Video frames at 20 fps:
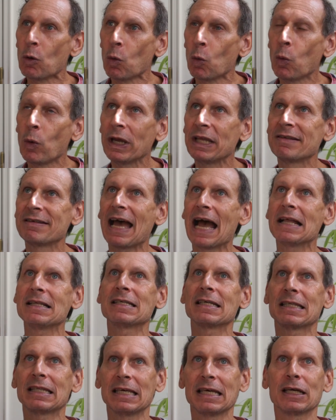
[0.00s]
We
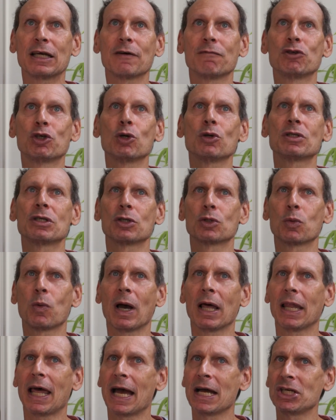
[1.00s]
tend to think of Jews as
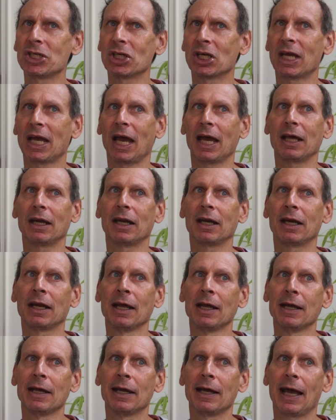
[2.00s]

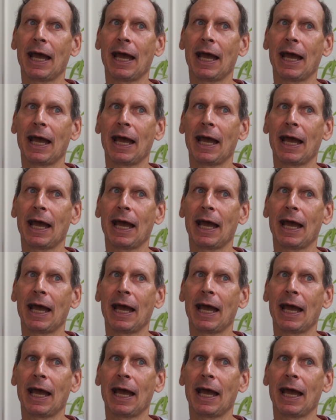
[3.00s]
well-educated